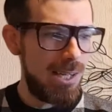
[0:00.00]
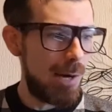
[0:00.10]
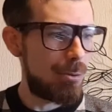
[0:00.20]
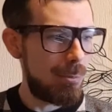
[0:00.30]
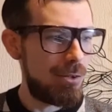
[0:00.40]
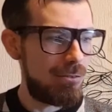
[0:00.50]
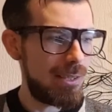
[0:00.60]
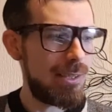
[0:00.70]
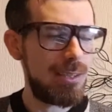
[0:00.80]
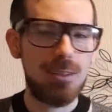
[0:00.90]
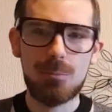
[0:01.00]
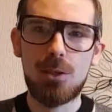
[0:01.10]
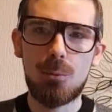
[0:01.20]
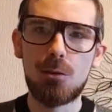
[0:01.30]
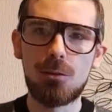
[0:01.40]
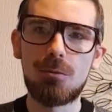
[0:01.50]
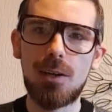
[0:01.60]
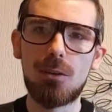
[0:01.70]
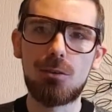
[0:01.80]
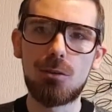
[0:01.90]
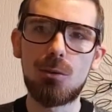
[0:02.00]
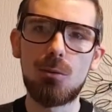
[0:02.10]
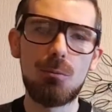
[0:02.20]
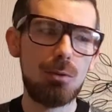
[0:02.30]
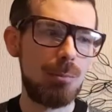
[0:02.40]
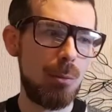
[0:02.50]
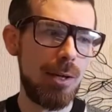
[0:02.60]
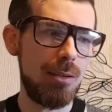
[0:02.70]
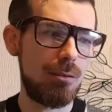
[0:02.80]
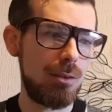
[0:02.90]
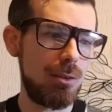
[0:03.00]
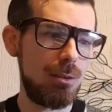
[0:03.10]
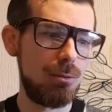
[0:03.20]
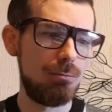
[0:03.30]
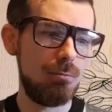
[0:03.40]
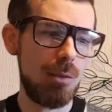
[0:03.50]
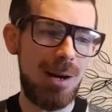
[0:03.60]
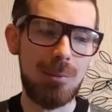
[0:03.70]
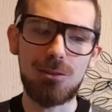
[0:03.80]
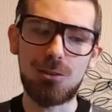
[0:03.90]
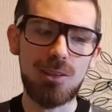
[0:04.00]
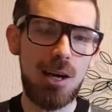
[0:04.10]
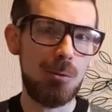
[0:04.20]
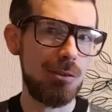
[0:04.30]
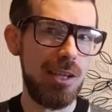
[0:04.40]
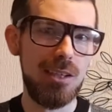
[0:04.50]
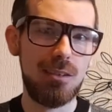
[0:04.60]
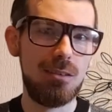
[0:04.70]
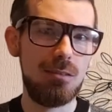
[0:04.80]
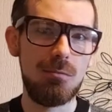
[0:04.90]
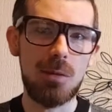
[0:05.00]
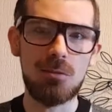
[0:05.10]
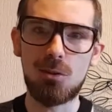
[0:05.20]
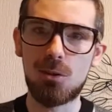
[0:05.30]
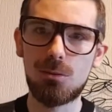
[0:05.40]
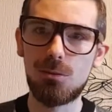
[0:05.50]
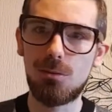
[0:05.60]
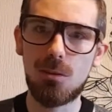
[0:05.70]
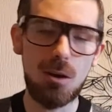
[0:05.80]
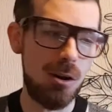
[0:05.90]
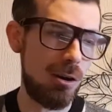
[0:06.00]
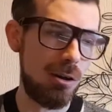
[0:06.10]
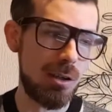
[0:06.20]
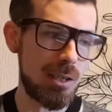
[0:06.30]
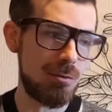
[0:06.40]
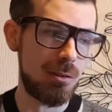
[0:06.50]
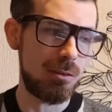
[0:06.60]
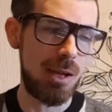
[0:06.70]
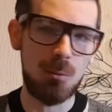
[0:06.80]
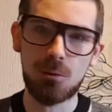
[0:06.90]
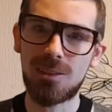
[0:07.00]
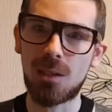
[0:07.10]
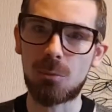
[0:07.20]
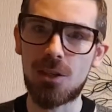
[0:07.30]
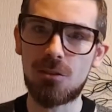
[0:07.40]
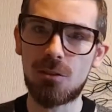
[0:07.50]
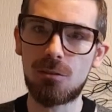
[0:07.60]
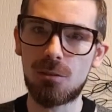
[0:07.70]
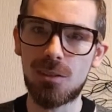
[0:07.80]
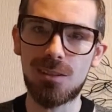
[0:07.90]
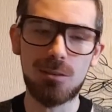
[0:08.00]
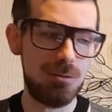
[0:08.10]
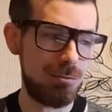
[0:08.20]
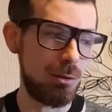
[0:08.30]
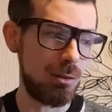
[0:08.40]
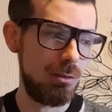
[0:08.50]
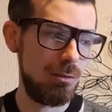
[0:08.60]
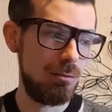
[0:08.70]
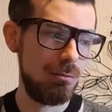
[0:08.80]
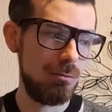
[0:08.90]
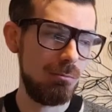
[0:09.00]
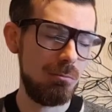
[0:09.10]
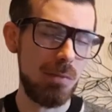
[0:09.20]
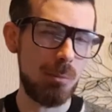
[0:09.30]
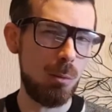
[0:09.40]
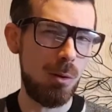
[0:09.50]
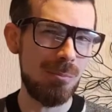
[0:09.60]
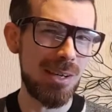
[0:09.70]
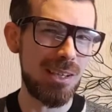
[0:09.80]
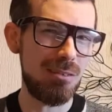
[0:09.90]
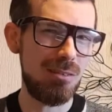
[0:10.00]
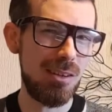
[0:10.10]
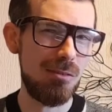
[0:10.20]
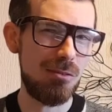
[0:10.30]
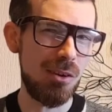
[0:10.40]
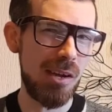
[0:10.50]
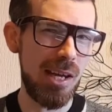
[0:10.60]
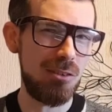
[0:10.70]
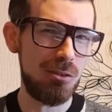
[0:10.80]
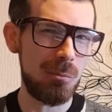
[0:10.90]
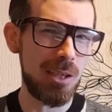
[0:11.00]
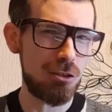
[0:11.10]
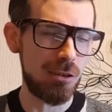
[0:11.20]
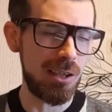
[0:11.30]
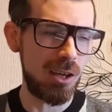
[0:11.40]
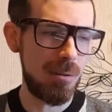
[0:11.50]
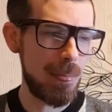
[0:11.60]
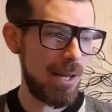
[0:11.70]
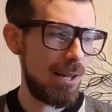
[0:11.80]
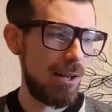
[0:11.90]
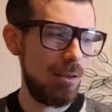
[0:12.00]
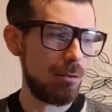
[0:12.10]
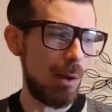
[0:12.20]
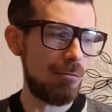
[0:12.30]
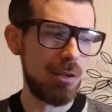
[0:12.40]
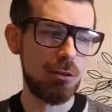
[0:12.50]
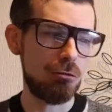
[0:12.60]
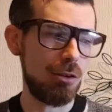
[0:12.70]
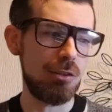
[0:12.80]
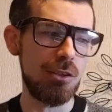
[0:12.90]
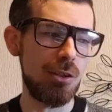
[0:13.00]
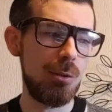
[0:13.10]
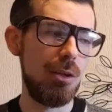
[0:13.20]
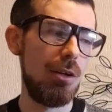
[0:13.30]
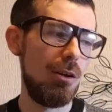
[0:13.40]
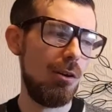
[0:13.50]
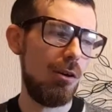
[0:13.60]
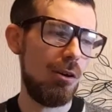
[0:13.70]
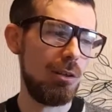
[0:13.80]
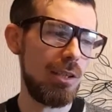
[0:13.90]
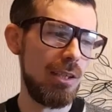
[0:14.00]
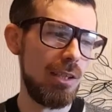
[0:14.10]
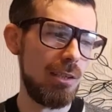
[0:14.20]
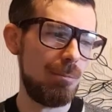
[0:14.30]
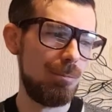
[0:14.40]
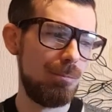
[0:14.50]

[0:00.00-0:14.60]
I probably think they'll be doing something else soon, probably wait until, they might wait till Star Wars Day, May fourth, or even the Star Wars Celebration to release the full, maybe one minute, two minute trailer. So uh, fingers crossed they do. All the